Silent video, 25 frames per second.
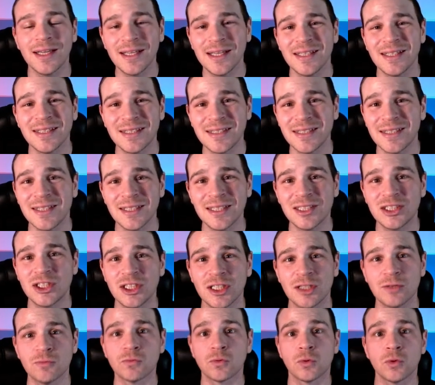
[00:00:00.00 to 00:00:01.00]
E C
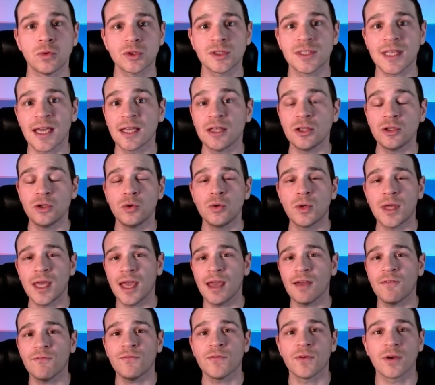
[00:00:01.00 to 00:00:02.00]
G rules that you
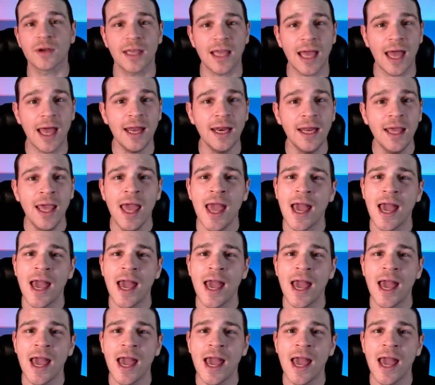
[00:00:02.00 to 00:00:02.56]
can't forget.